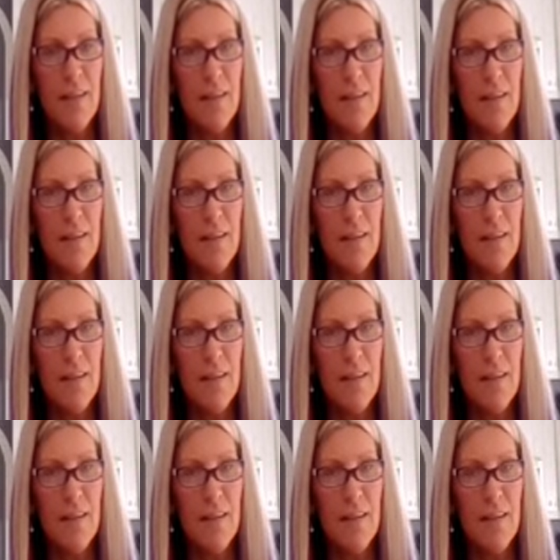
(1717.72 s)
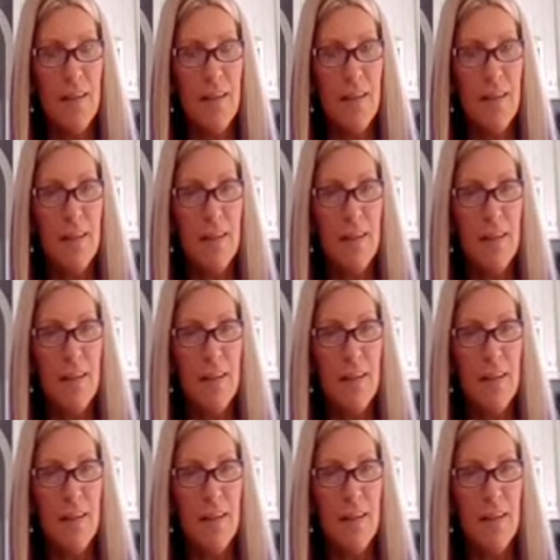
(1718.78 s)

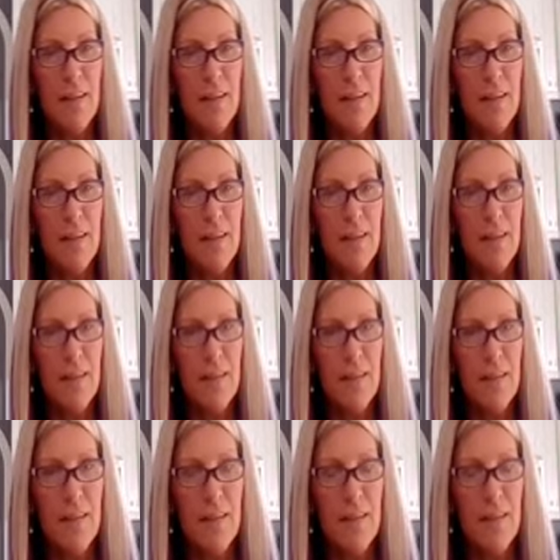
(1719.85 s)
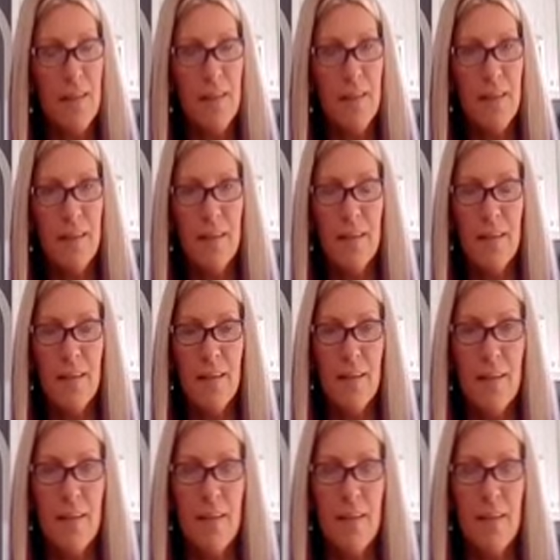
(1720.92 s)

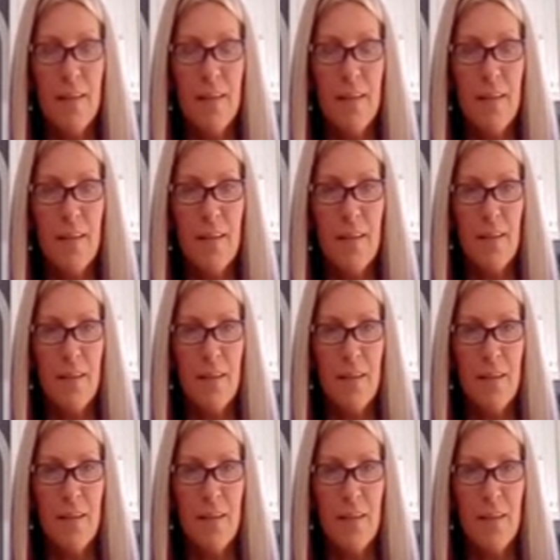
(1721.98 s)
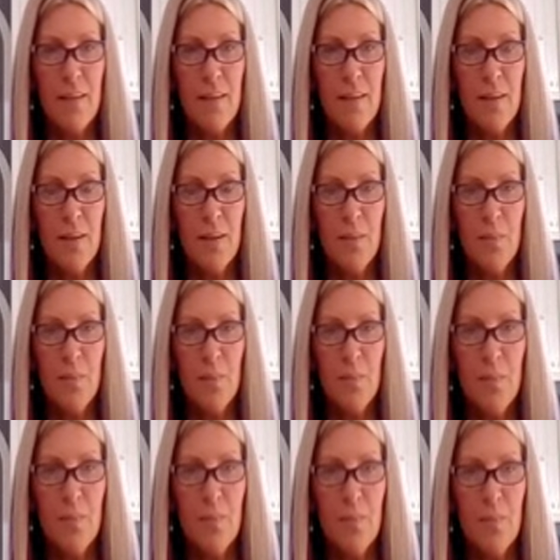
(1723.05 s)

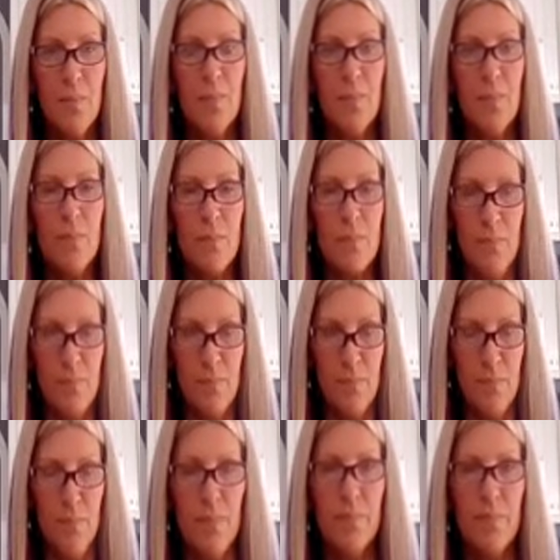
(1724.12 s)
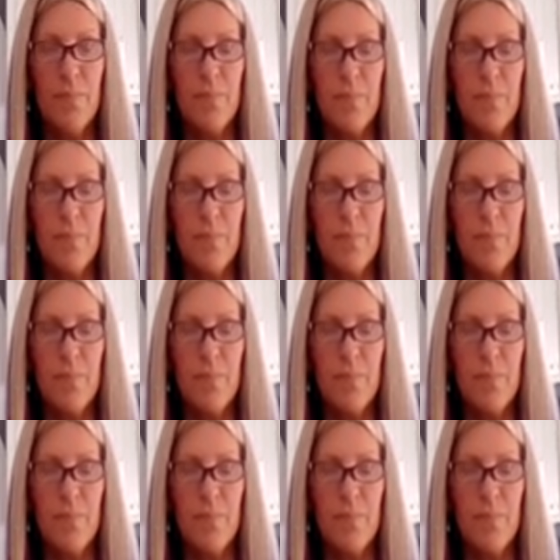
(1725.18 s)
The person shown says nothing.